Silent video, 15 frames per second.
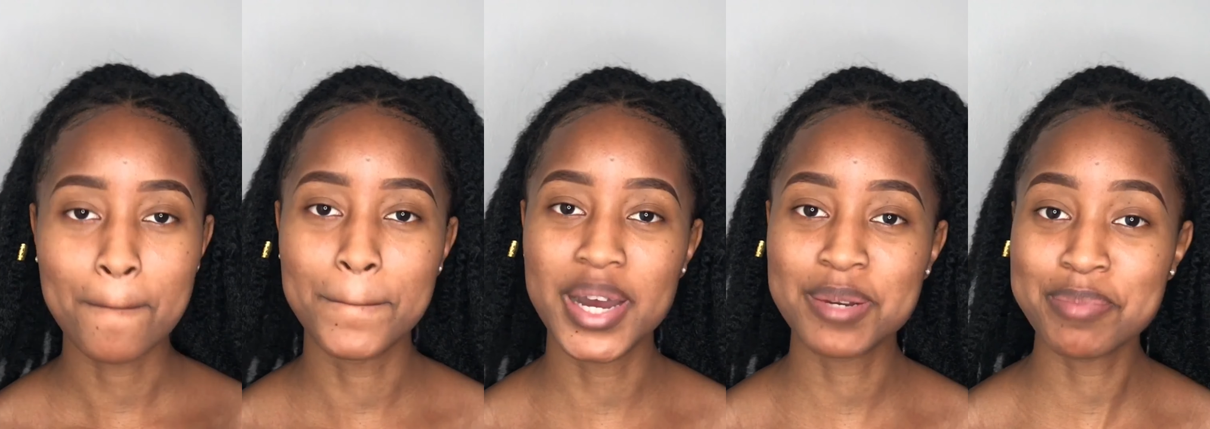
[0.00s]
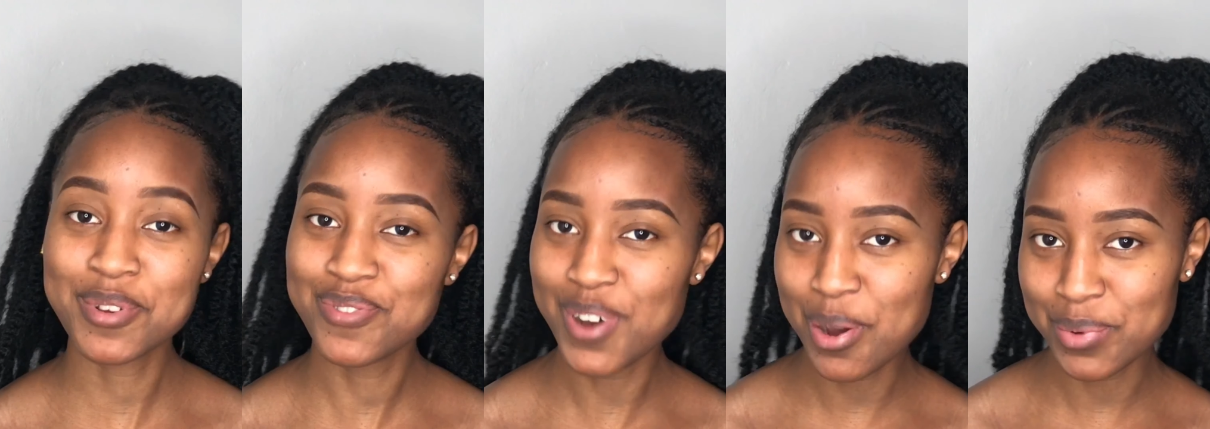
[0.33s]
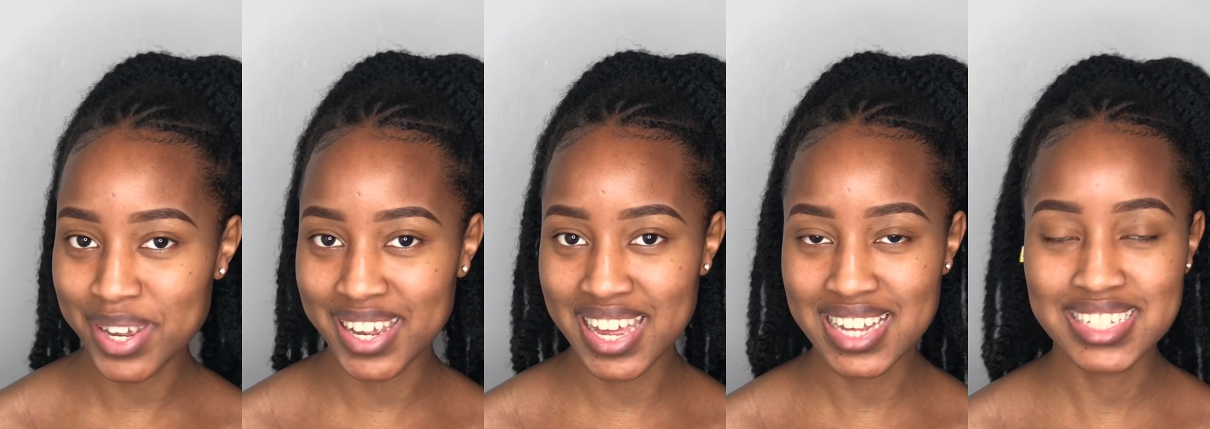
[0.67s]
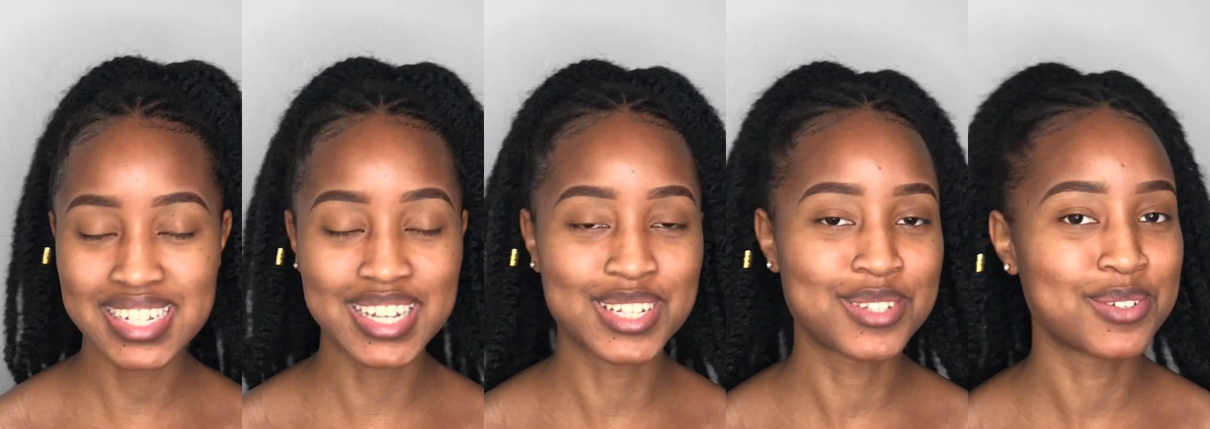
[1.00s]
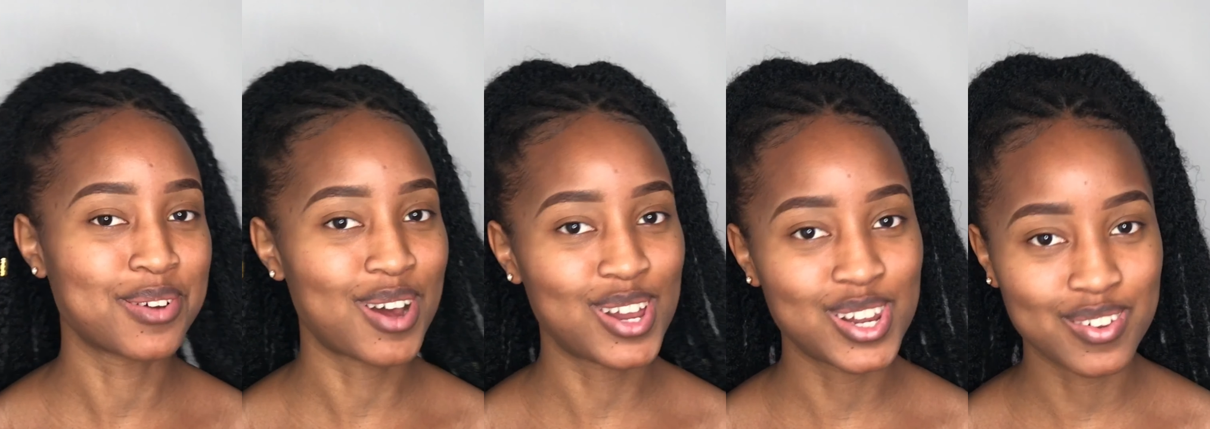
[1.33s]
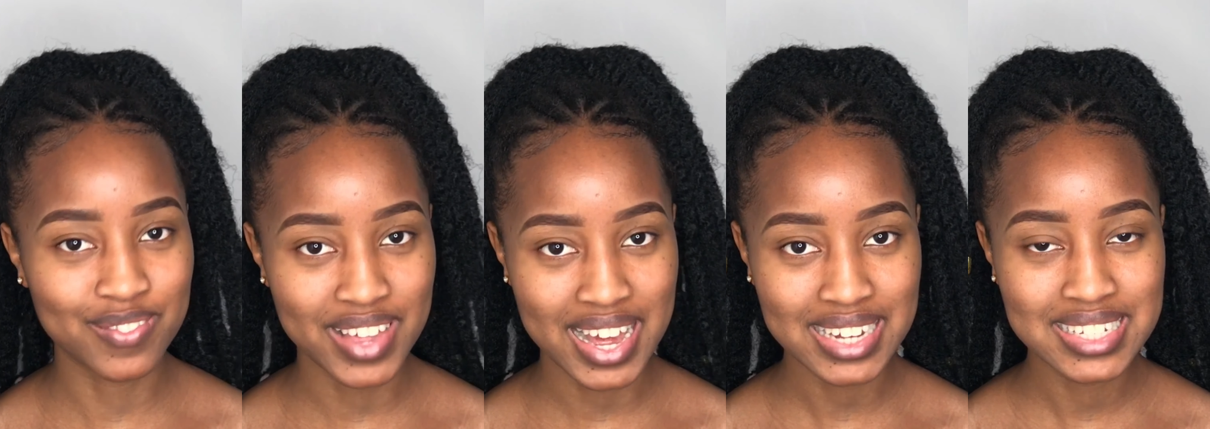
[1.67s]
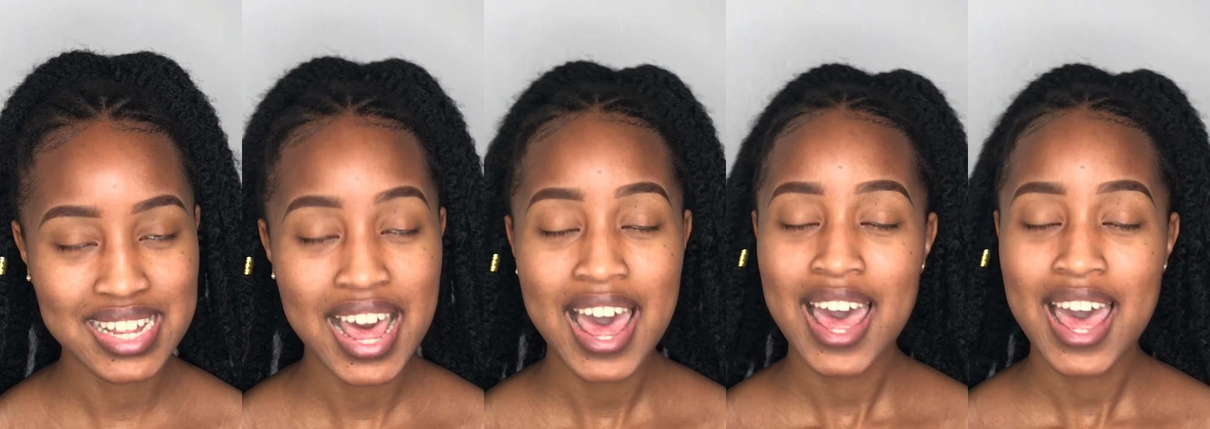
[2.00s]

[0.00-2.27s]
But before we get into all of that,